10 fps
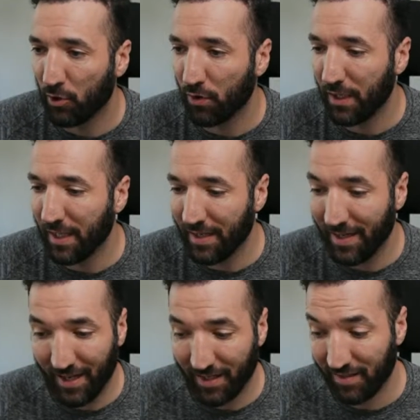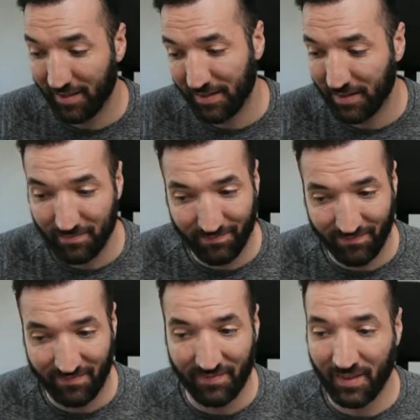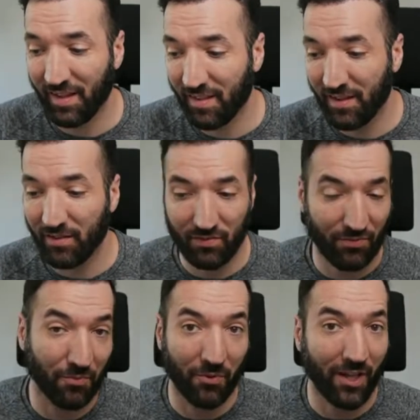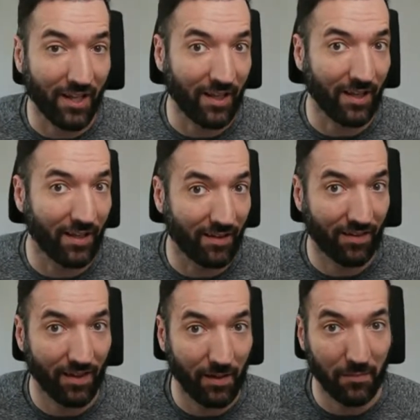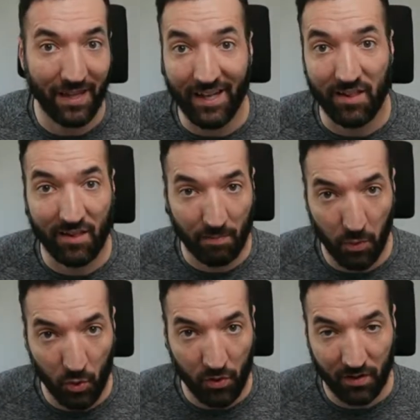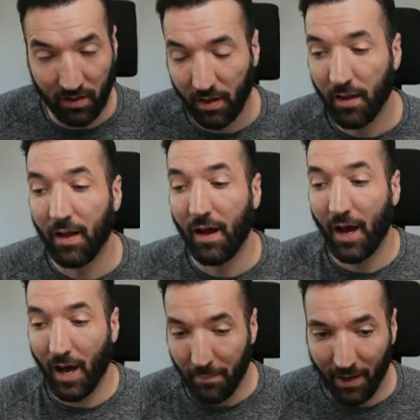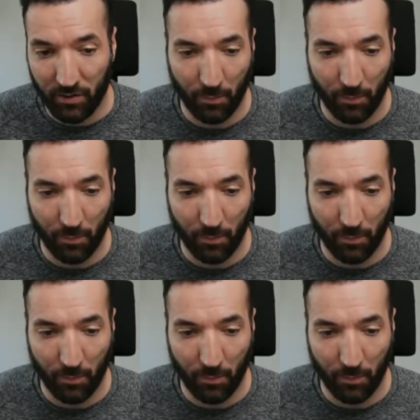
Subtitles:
greed index doesn't really seem that spooked about the